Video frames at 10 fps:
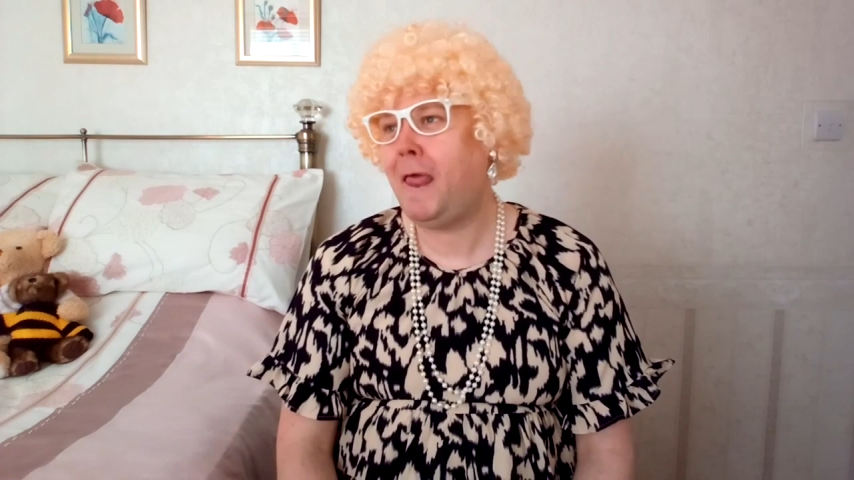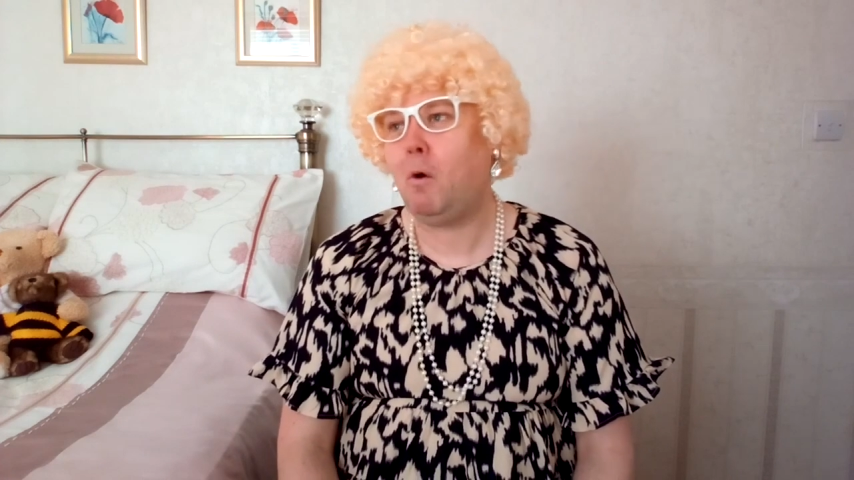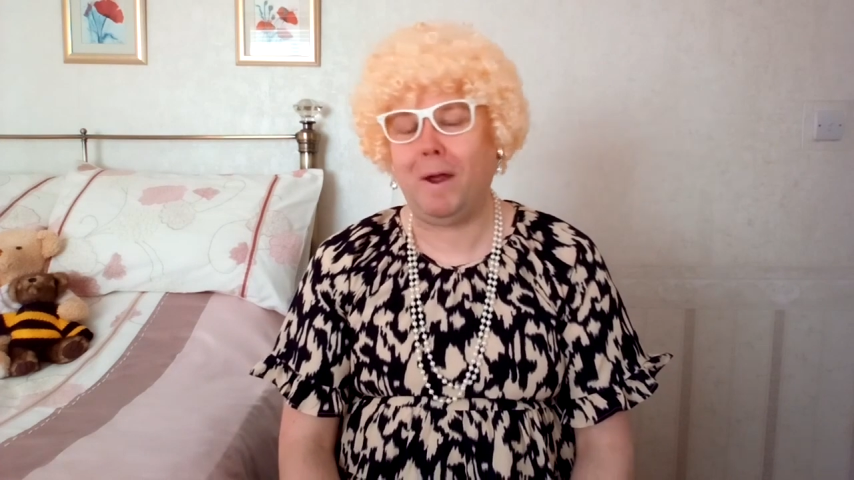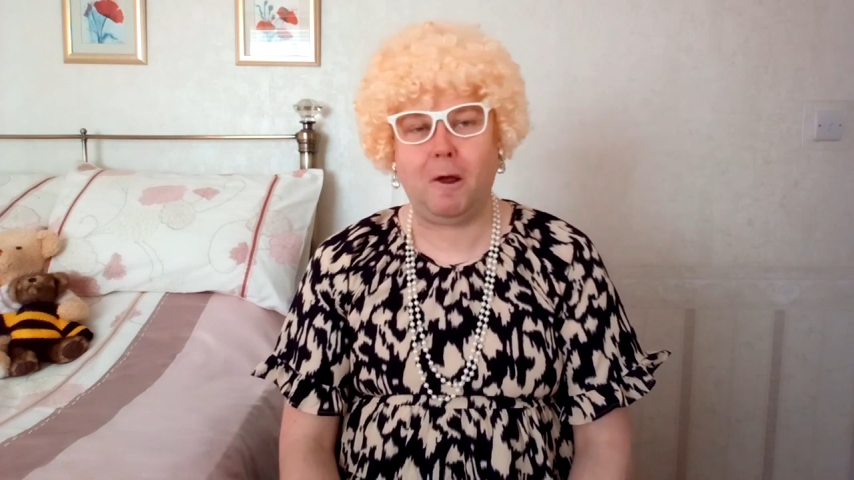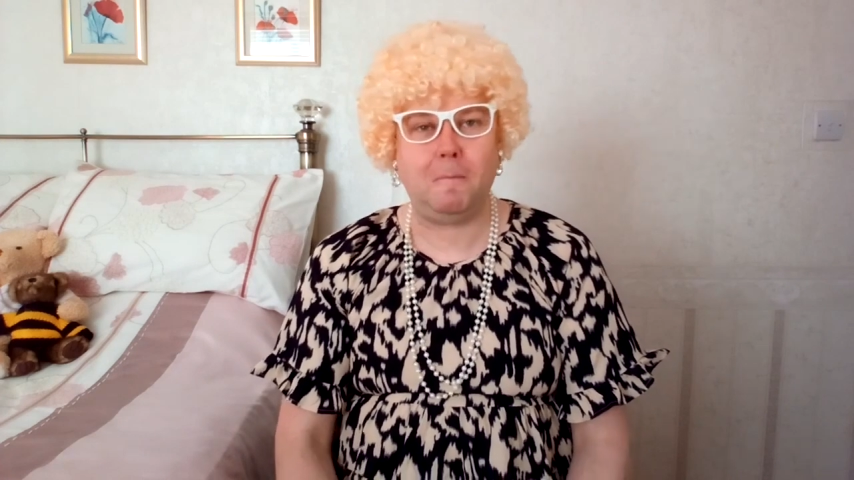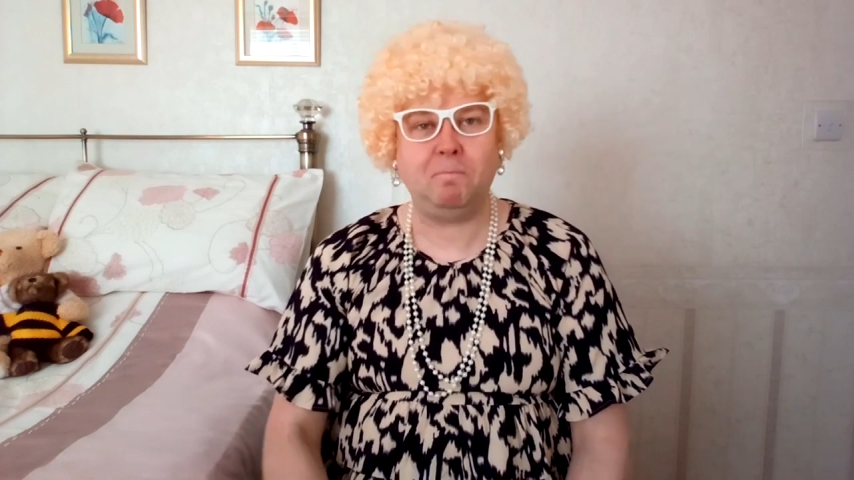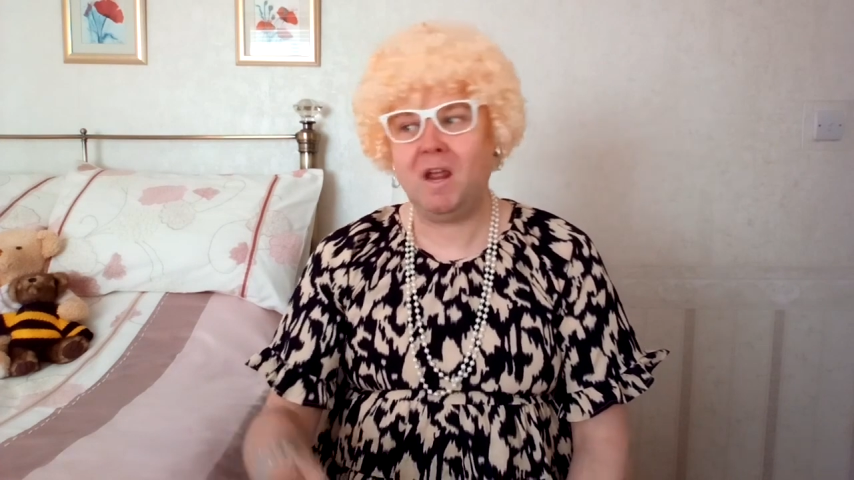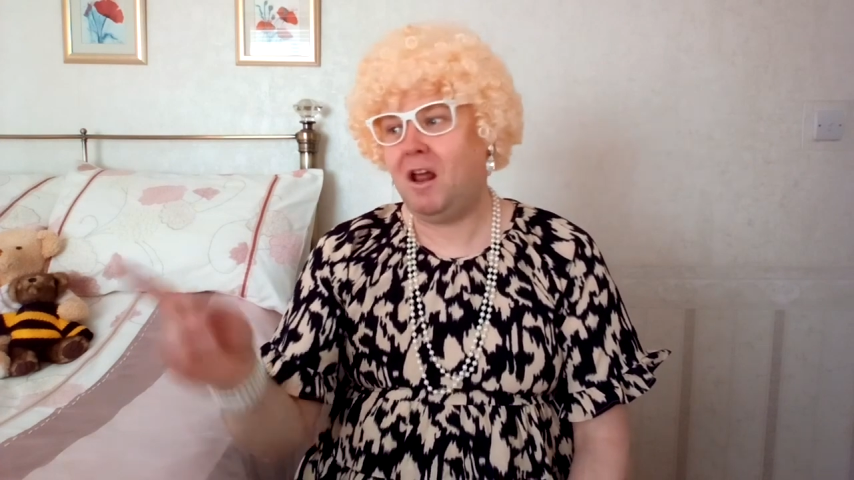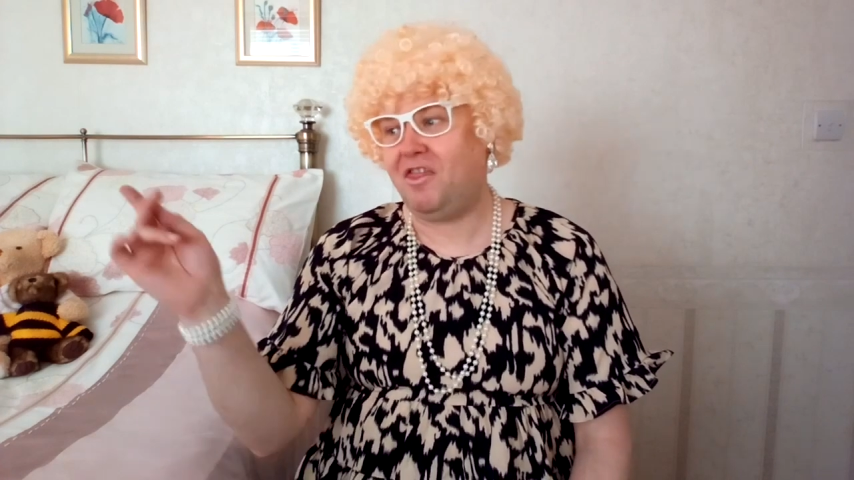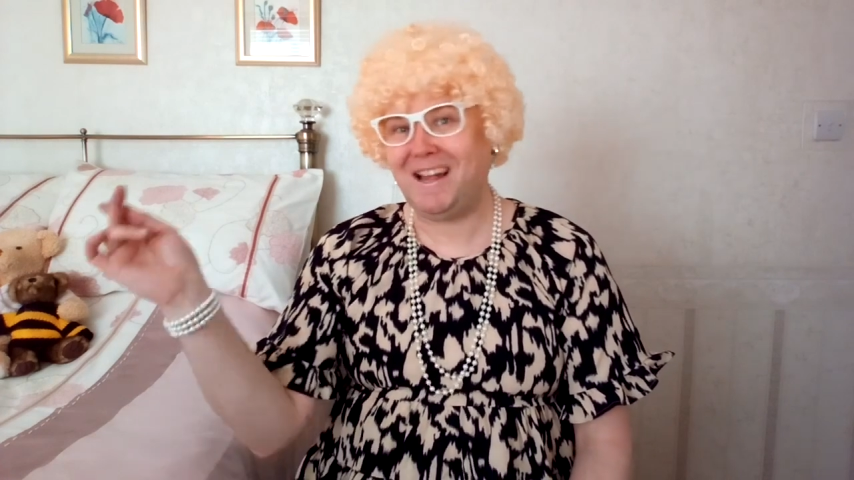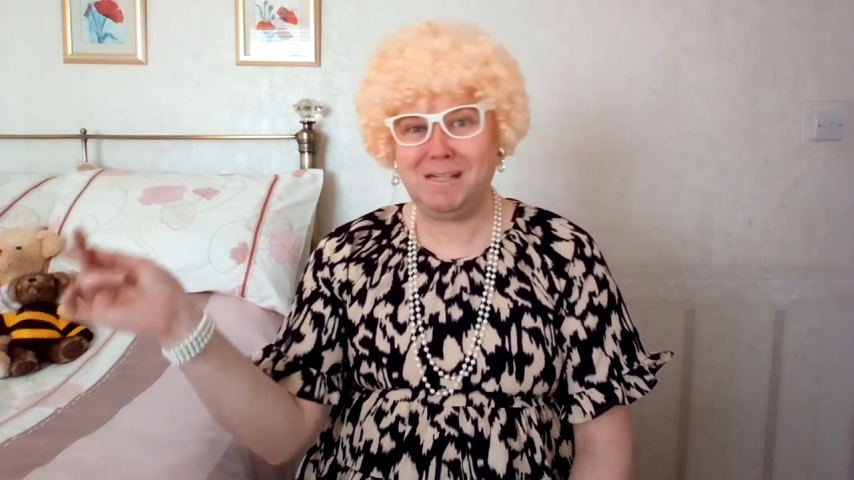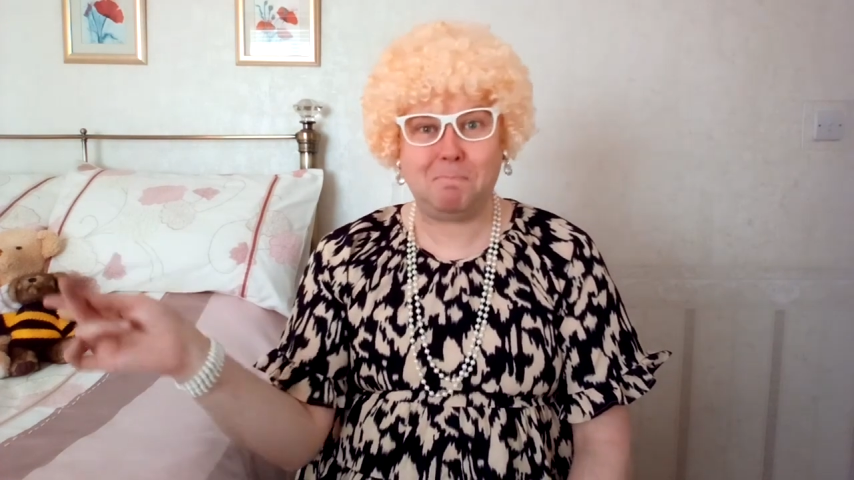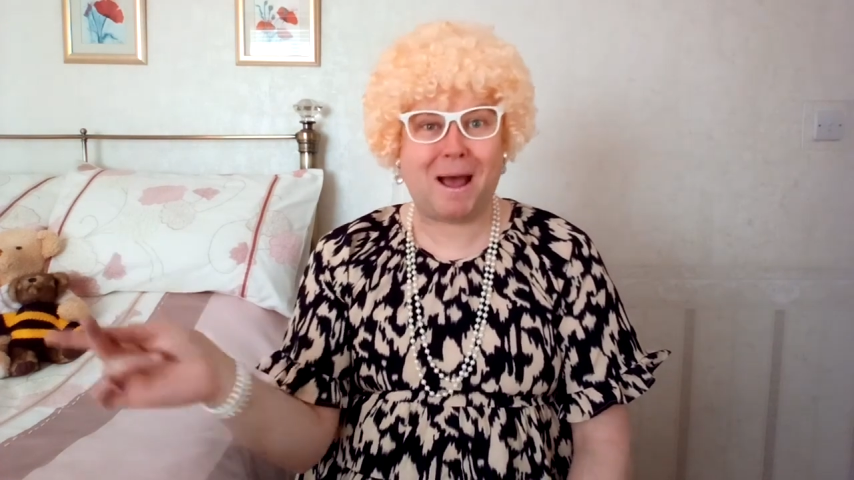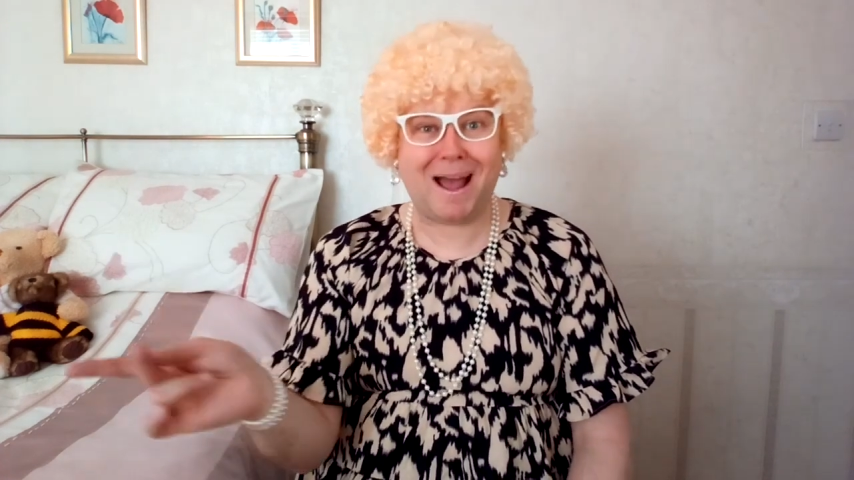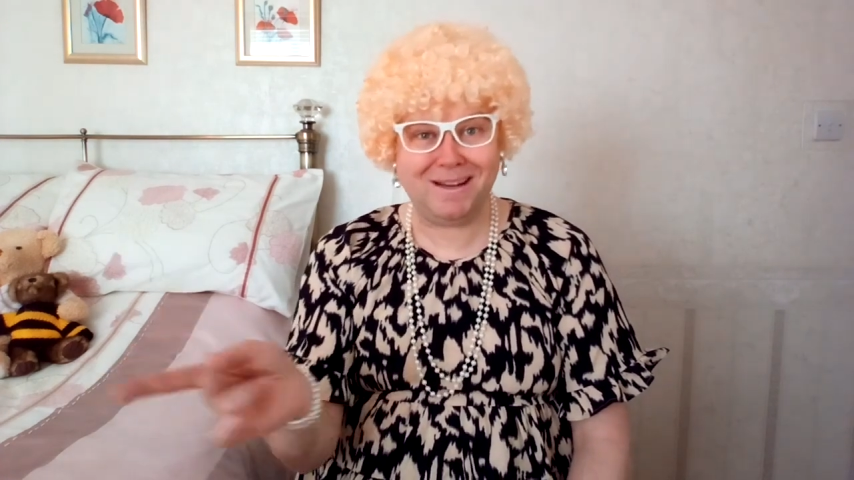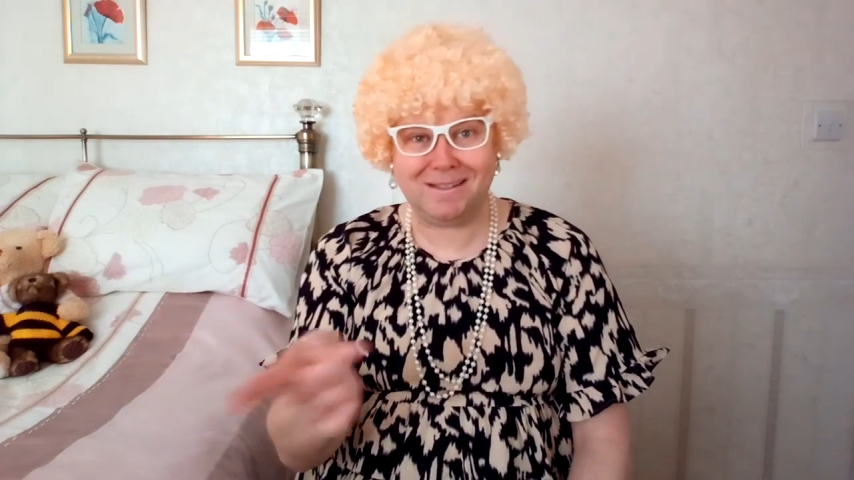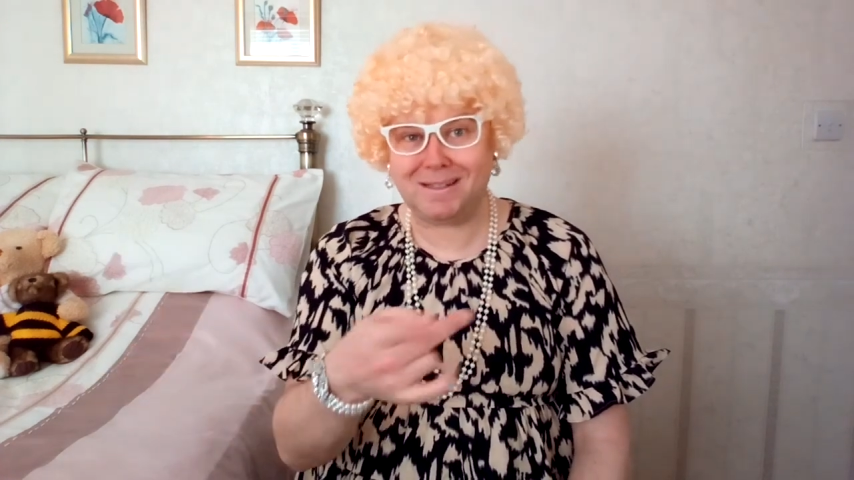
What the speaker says: Well, this man